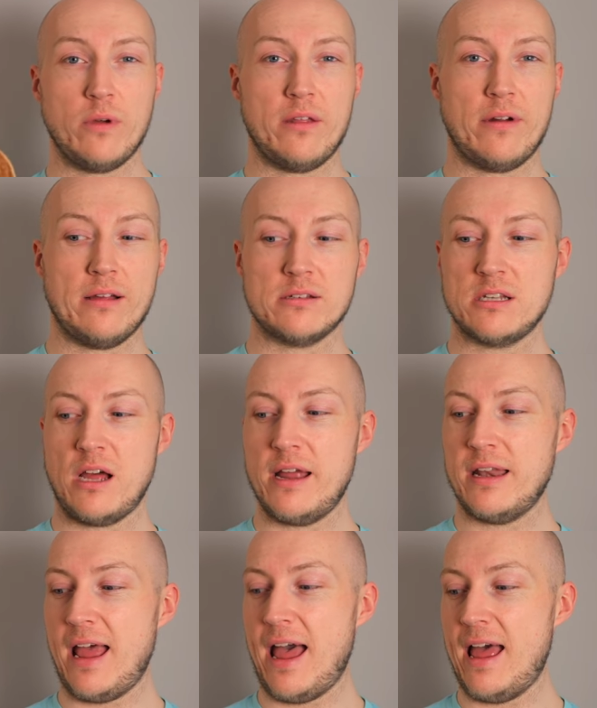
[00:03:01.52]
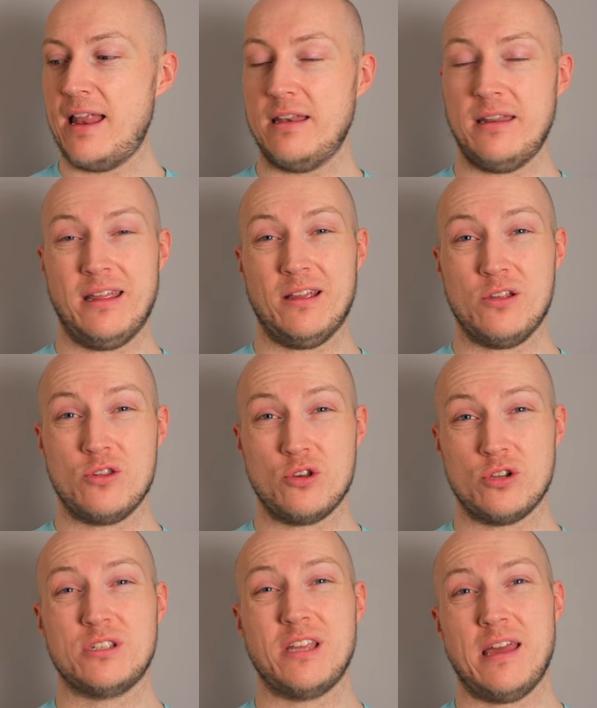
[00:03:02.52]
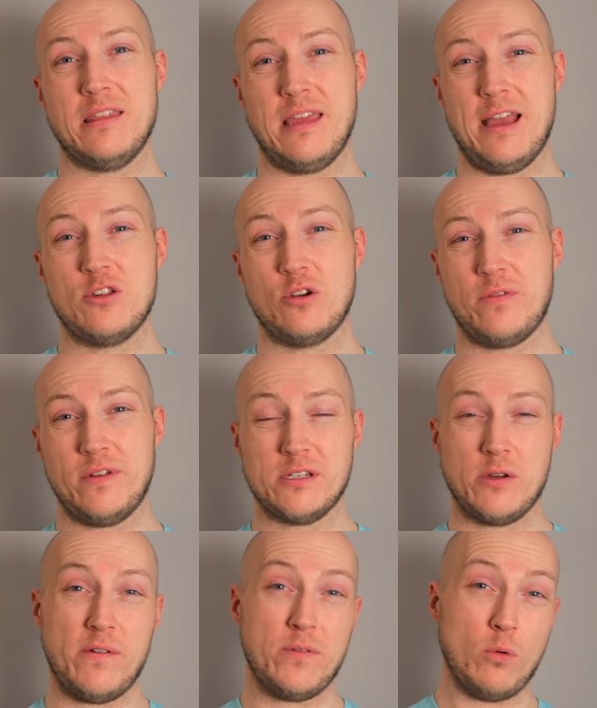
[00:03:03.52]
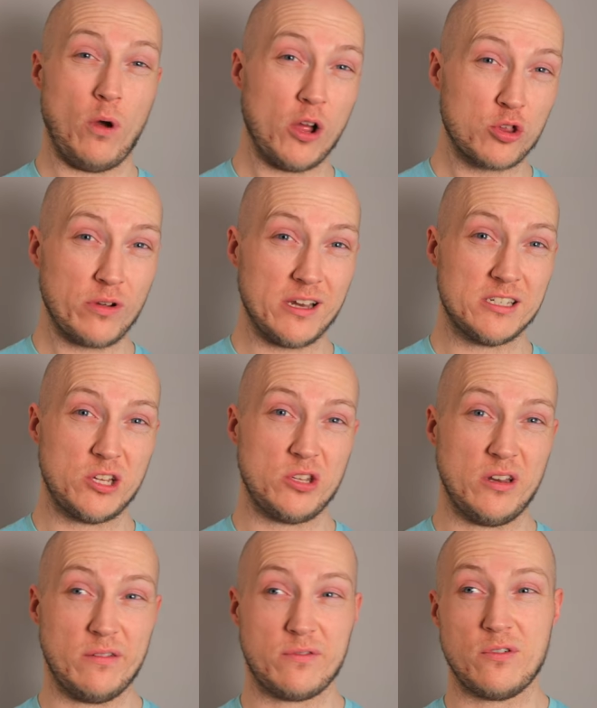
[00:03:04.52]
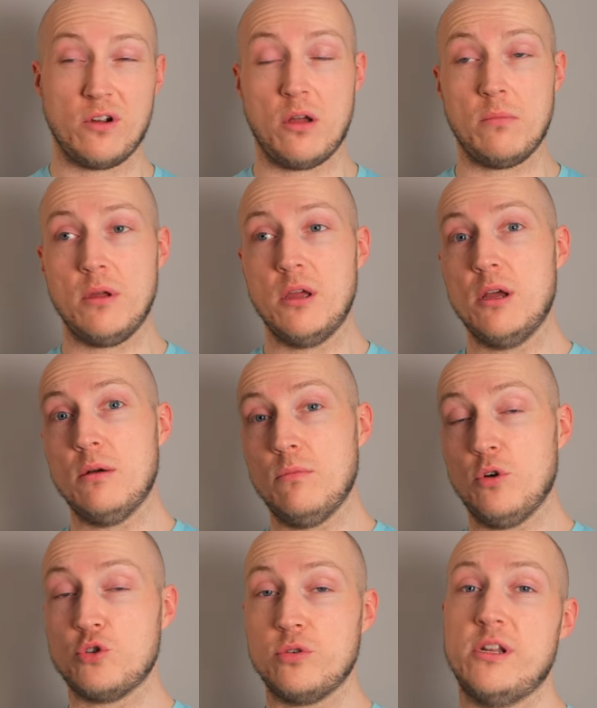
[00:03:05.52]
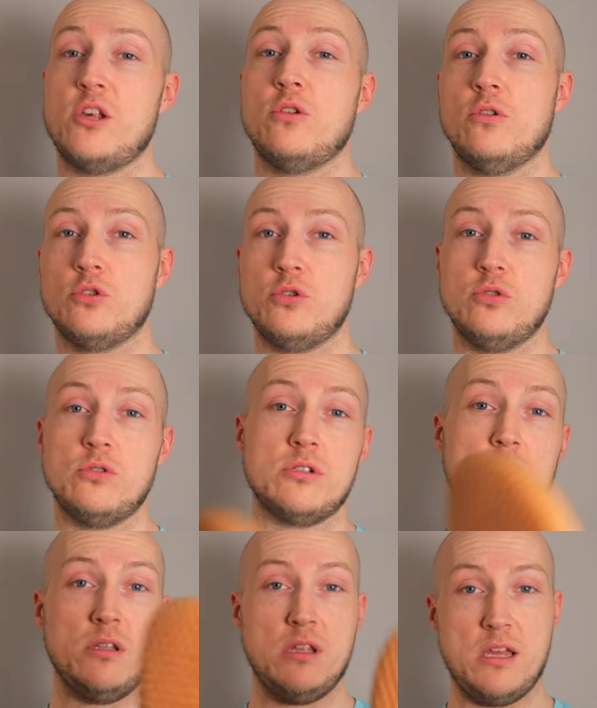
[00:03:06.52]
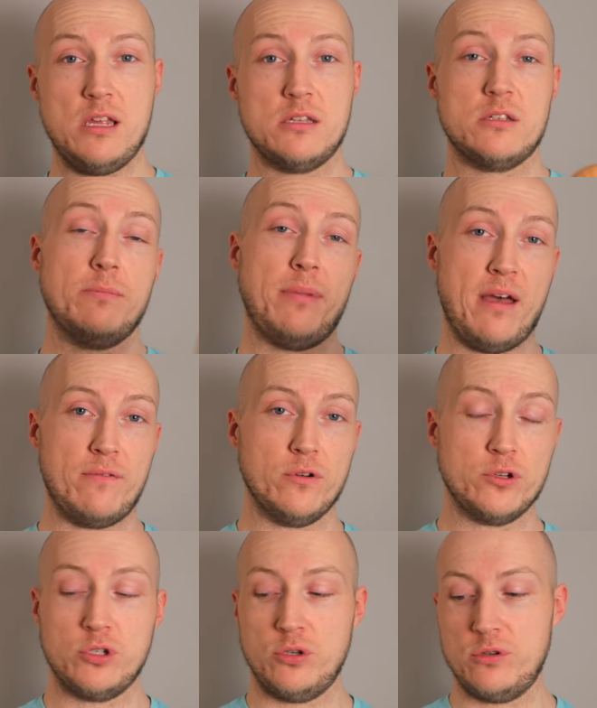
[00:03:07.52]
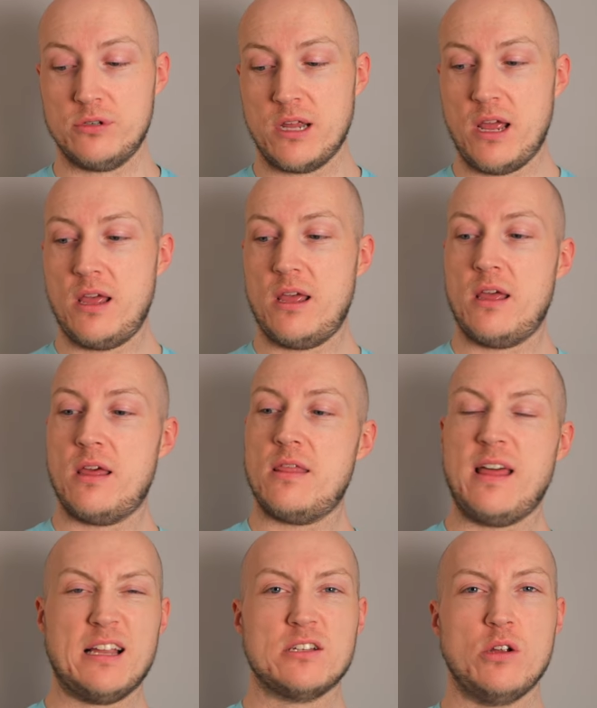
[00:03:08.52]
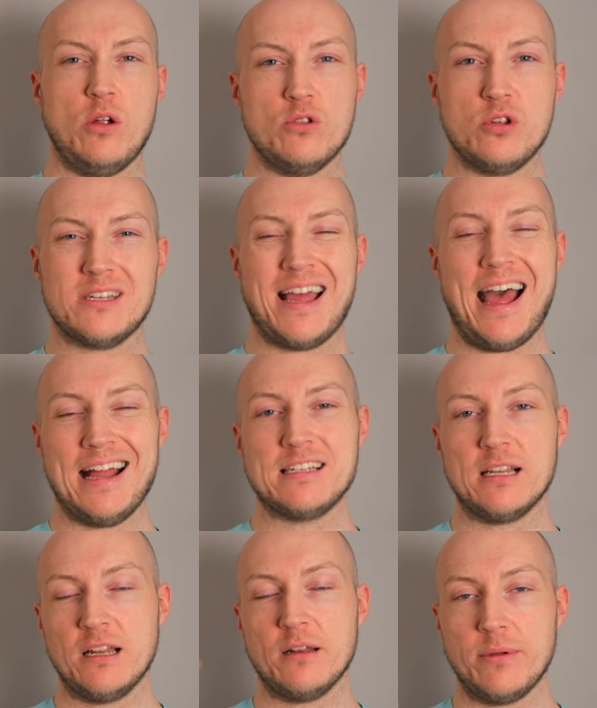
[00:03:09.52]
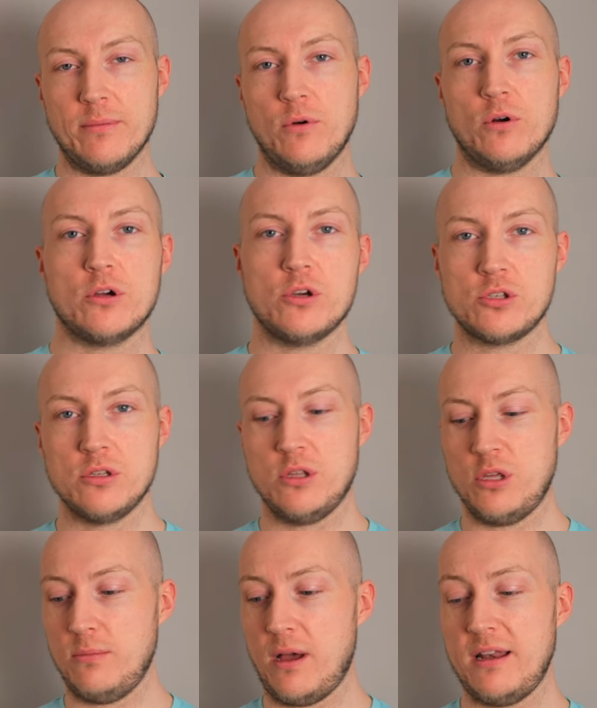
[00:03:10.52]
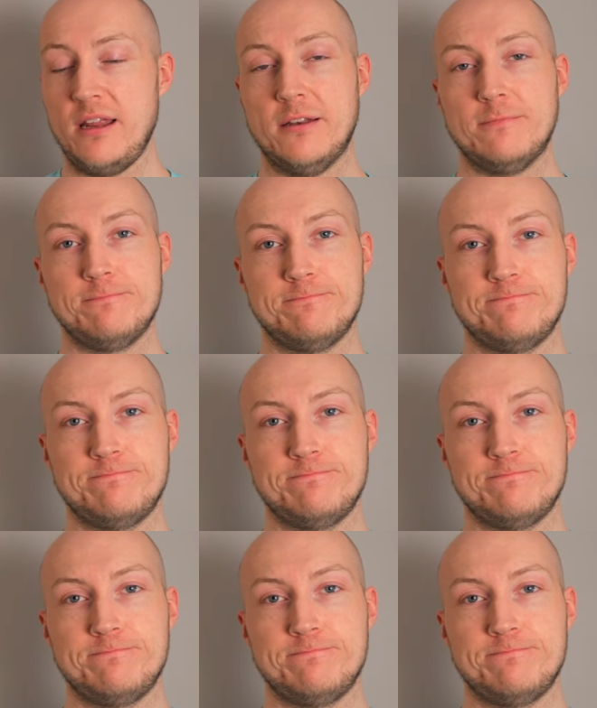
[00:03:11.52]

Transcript: weather outside, and it can just take the edge off it. So if you are transitioning from more traditional shoes to these, to barefoot shoes, that sole just adds a little bit more cushion that you might need.